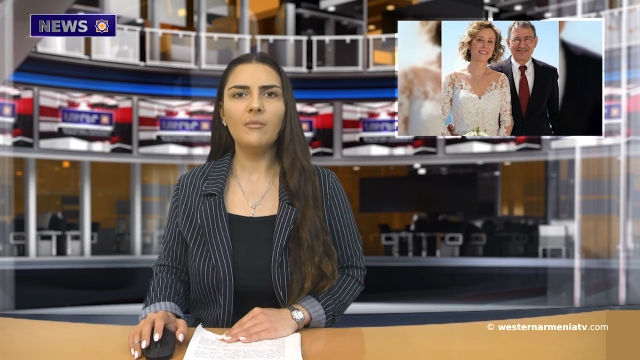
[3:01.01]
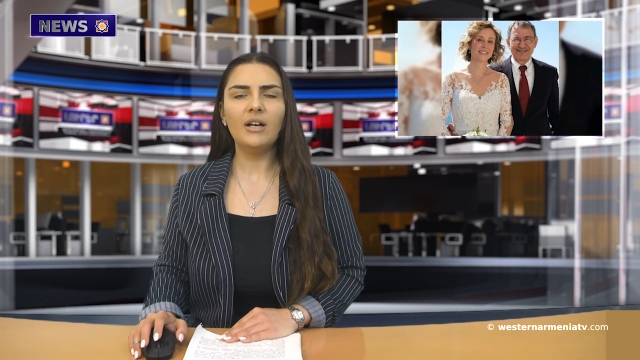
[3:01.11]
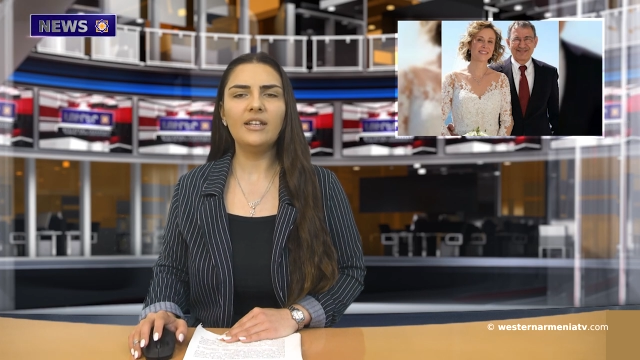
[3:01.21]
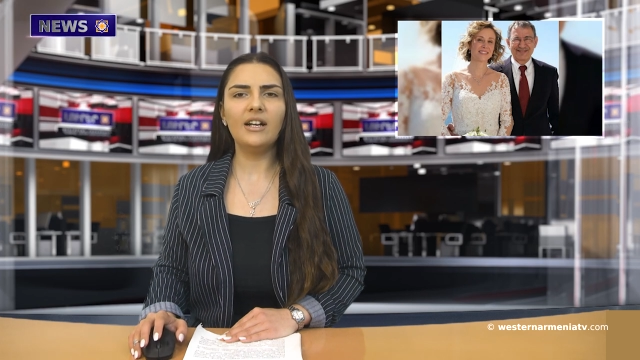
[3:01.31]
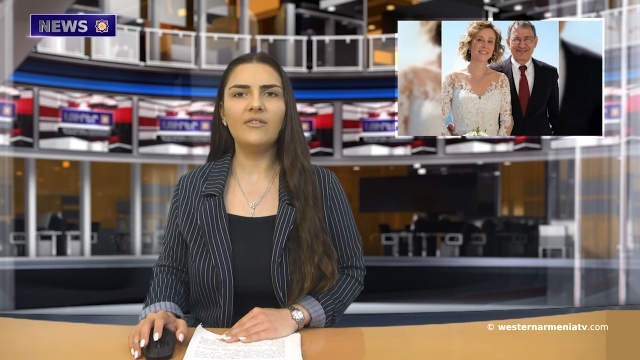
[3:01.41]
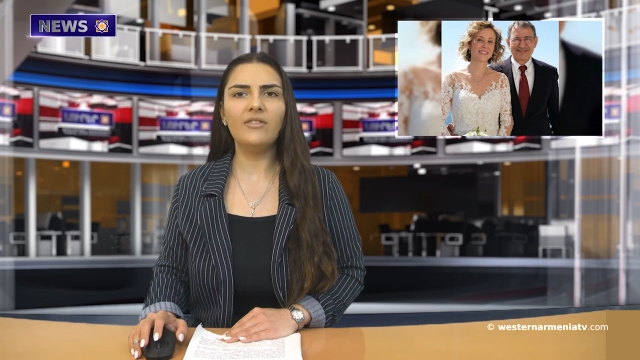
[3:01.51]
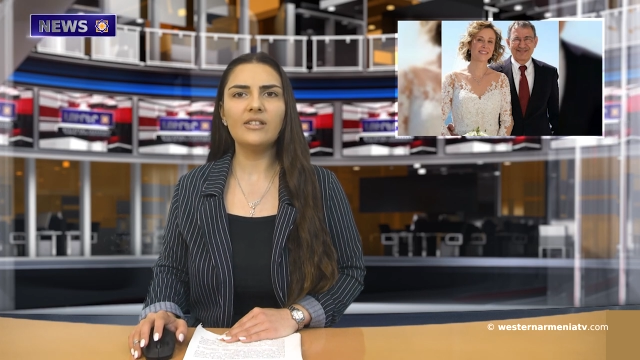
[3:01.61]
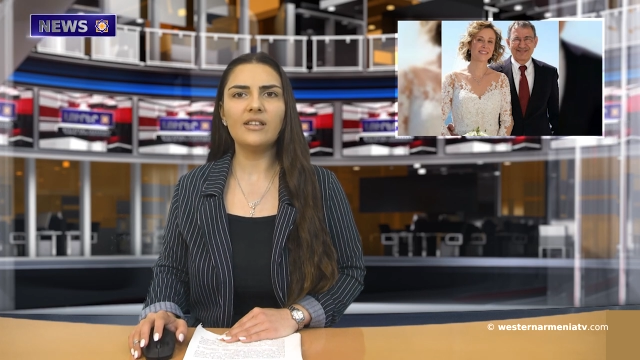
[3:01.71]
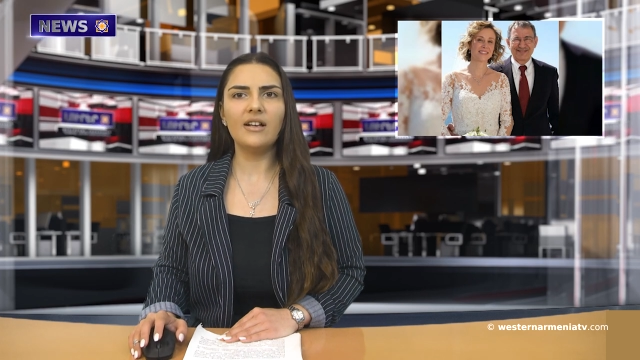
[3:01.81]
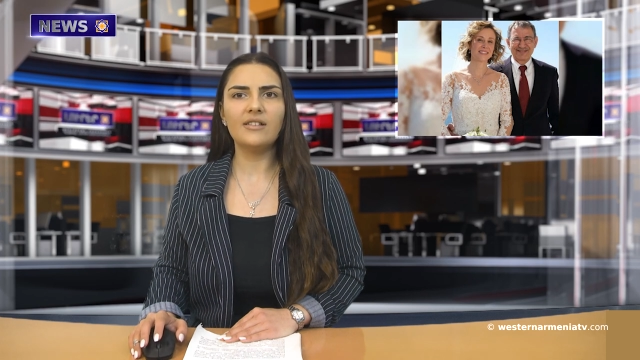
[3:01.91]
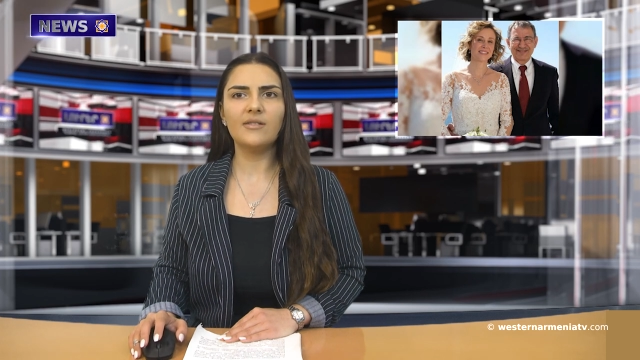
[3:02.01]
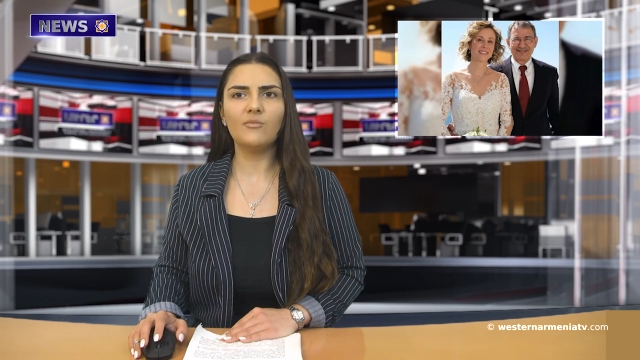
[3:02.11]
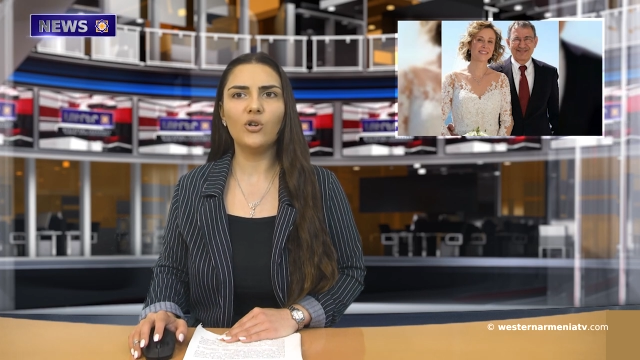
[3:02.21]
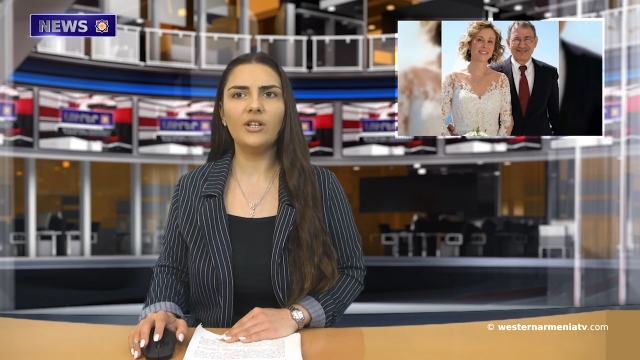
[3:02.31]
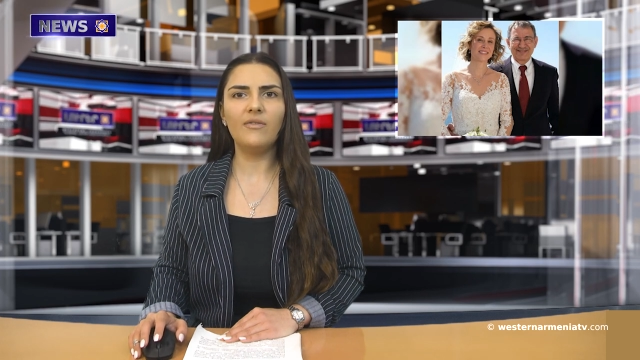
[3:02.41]
but they emphasized
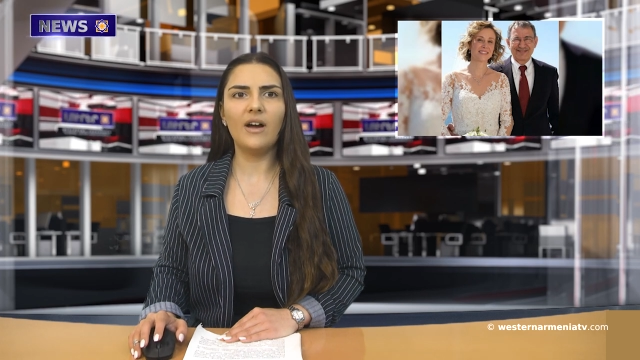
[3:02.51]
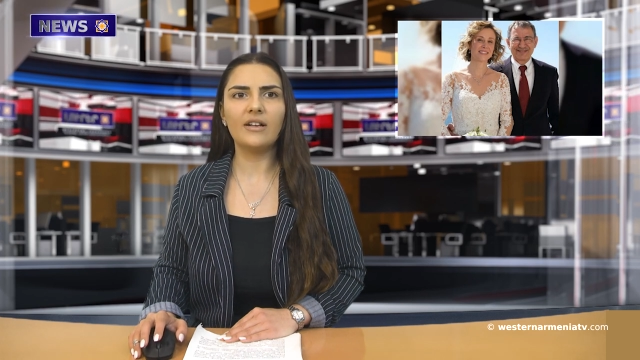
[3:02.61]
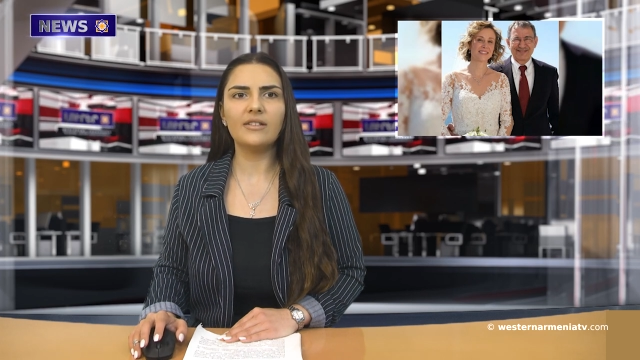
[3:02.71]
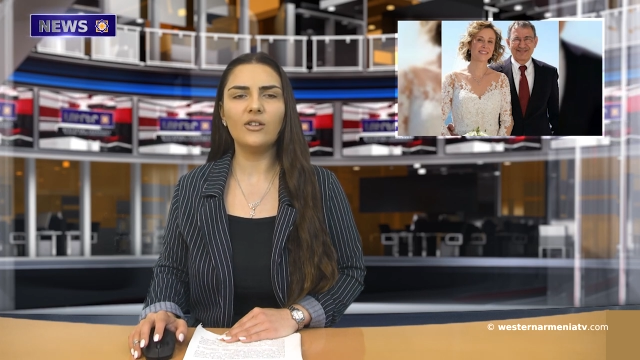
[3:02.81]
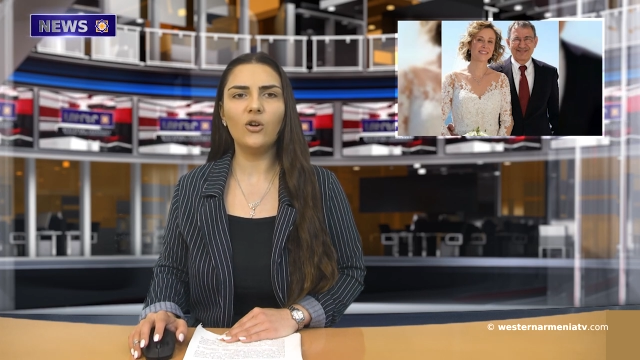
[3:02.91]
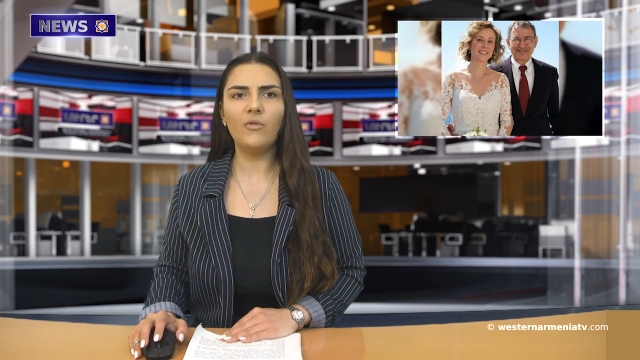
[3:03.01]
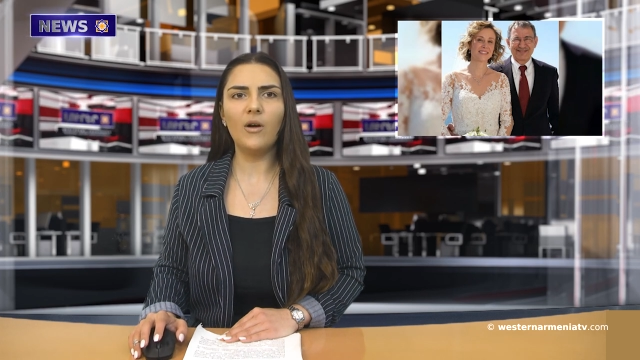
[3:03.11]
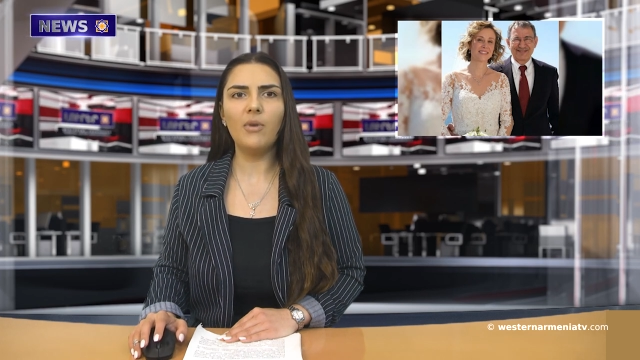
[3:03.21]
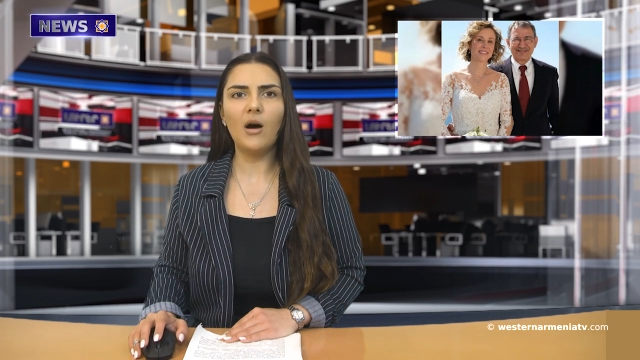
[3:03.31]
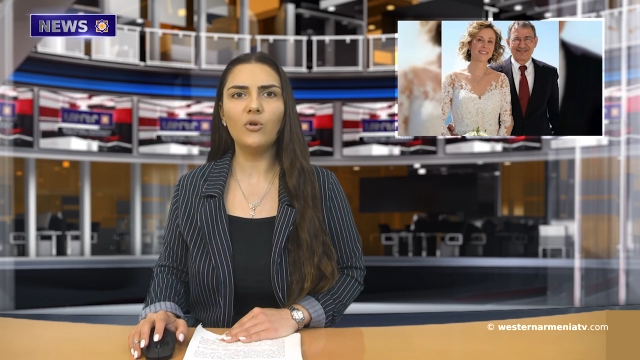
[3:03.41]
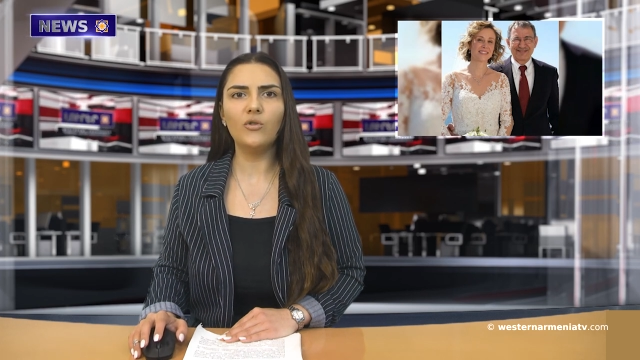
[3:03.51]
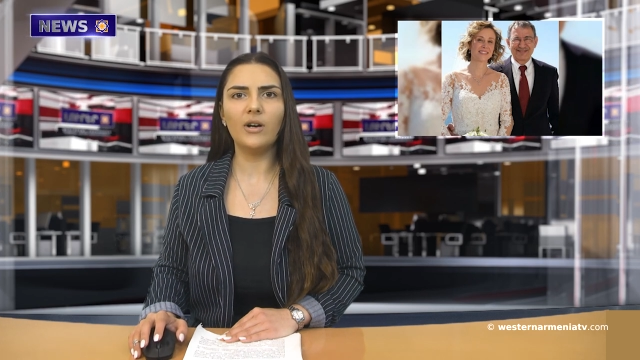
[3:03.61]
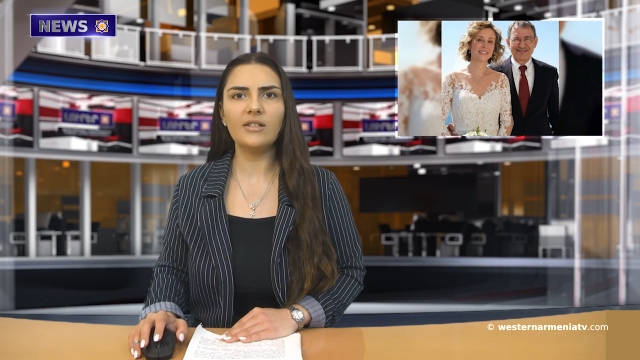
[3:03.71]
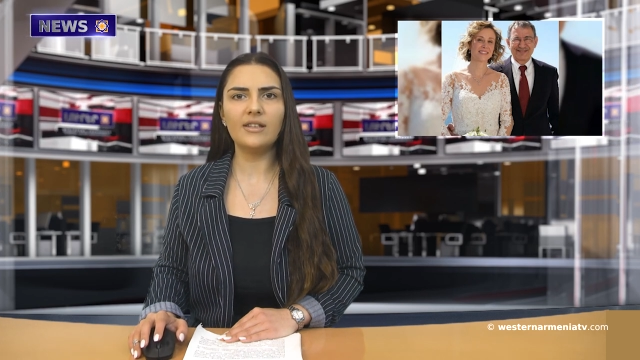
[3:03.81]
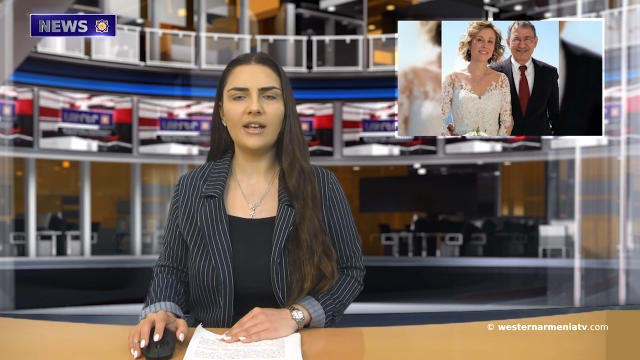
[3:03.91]
more the fact that Orhan Pamuk once